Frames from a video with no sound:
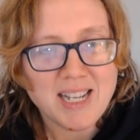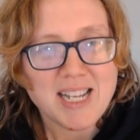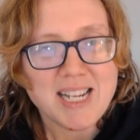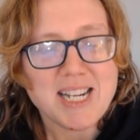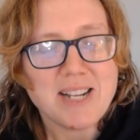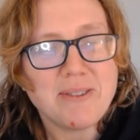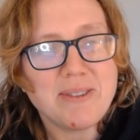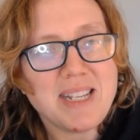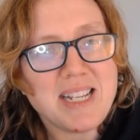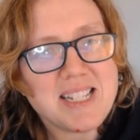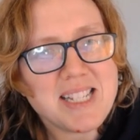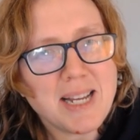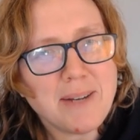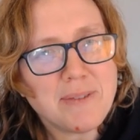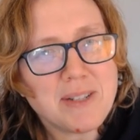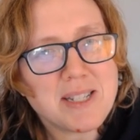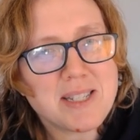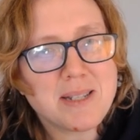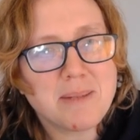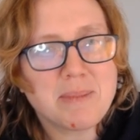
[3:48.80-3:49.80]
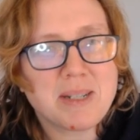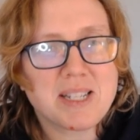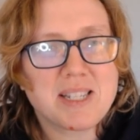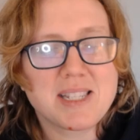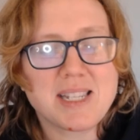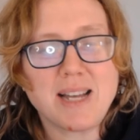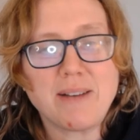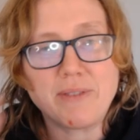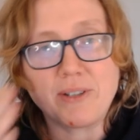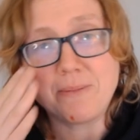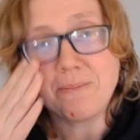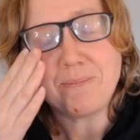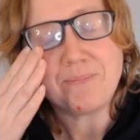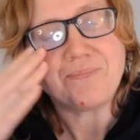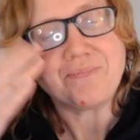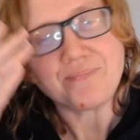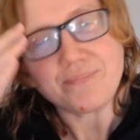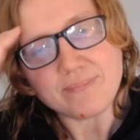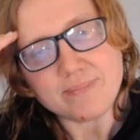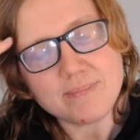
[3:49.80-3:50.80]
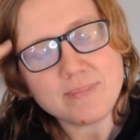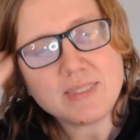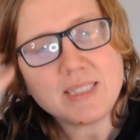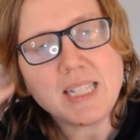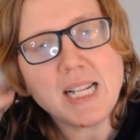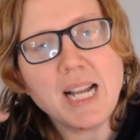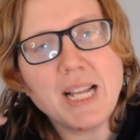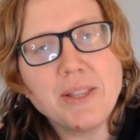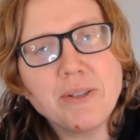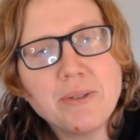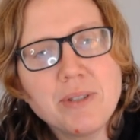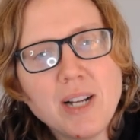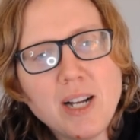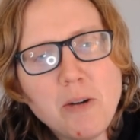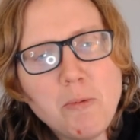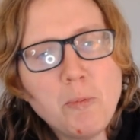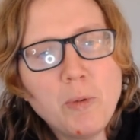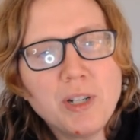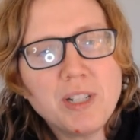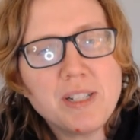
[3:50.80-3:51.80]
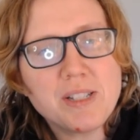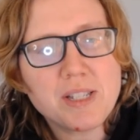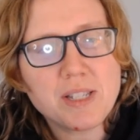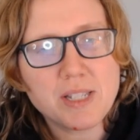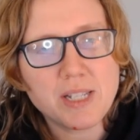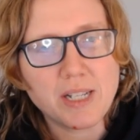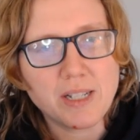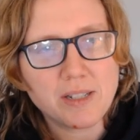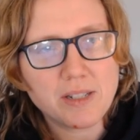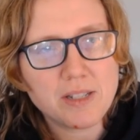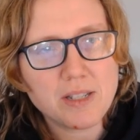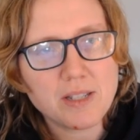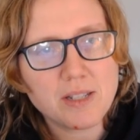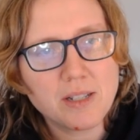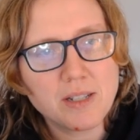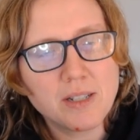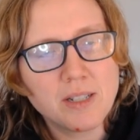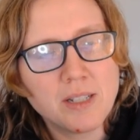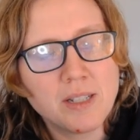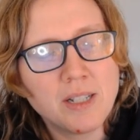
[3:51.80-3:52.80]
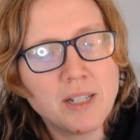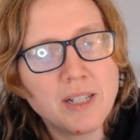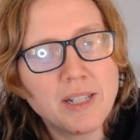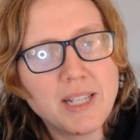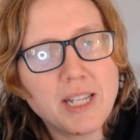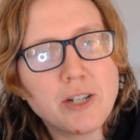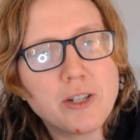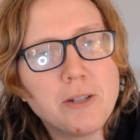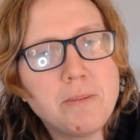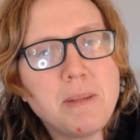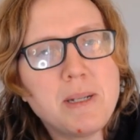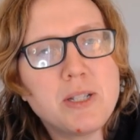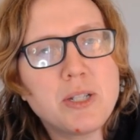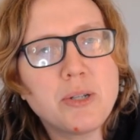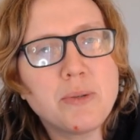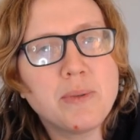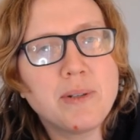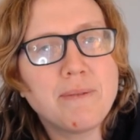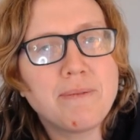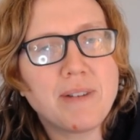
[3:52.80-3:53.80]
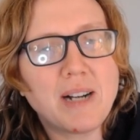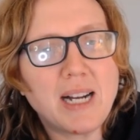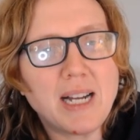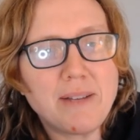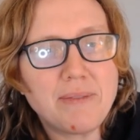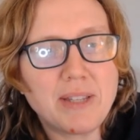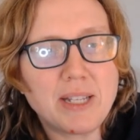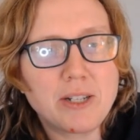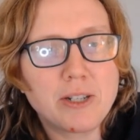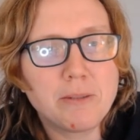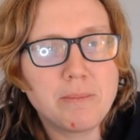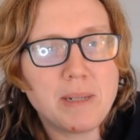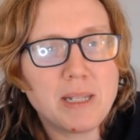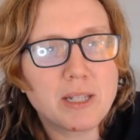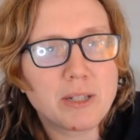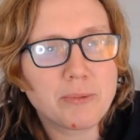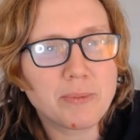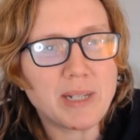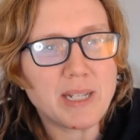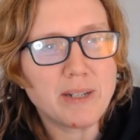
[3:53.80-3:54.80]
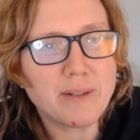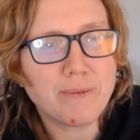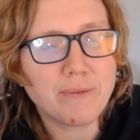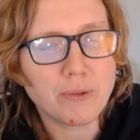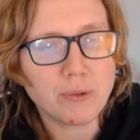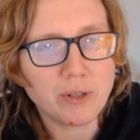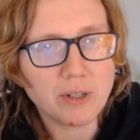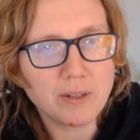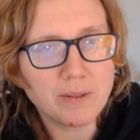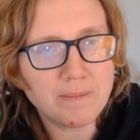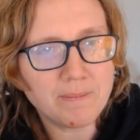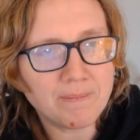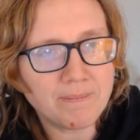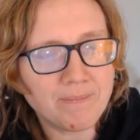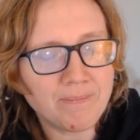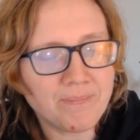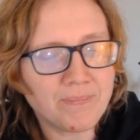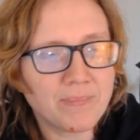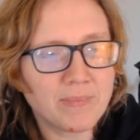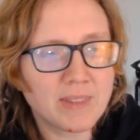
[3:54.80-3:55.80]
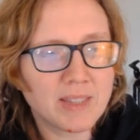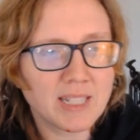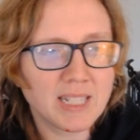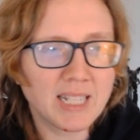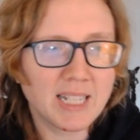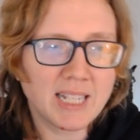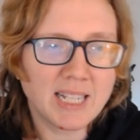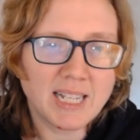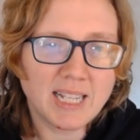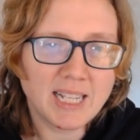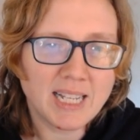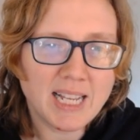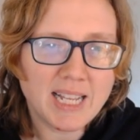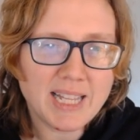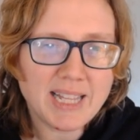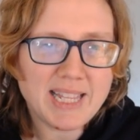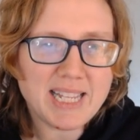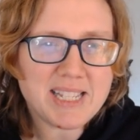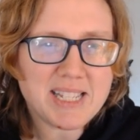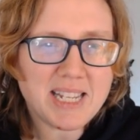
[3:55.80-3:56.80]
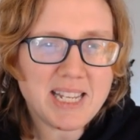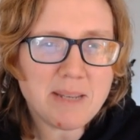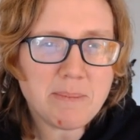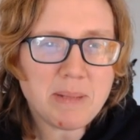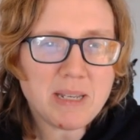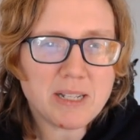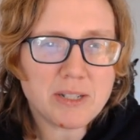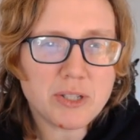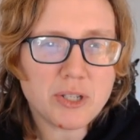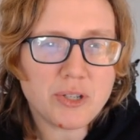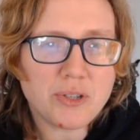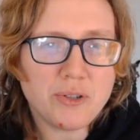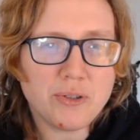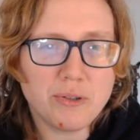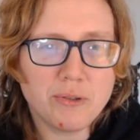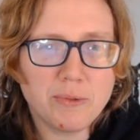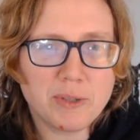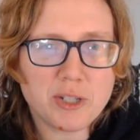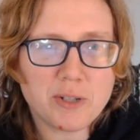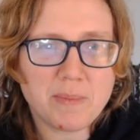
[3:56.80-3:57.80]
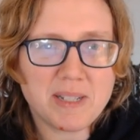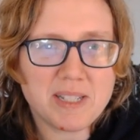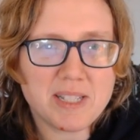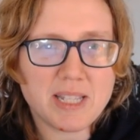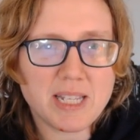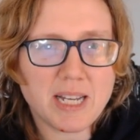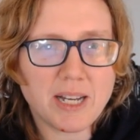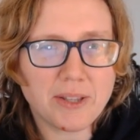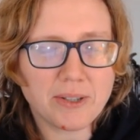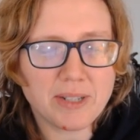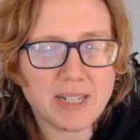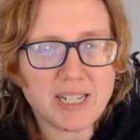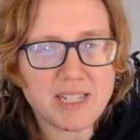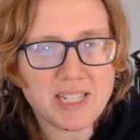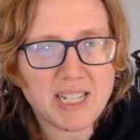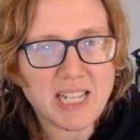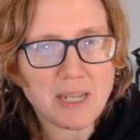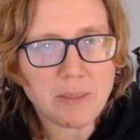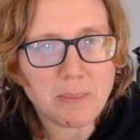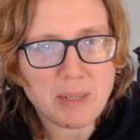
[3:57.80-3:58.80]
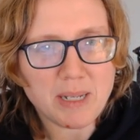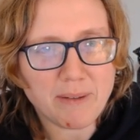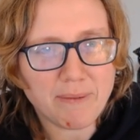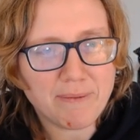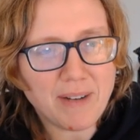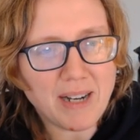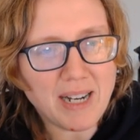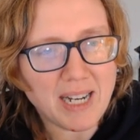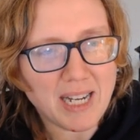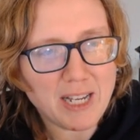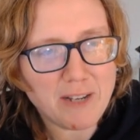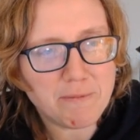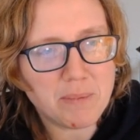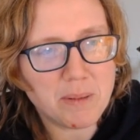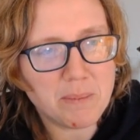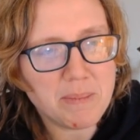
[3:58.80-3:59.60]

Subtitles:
Now, these have to sum to 7, and they're not 1 and 6. They could be 2 and 5, they could be 3 and 4. This can't be a 2, which means the other end can't be a 5, but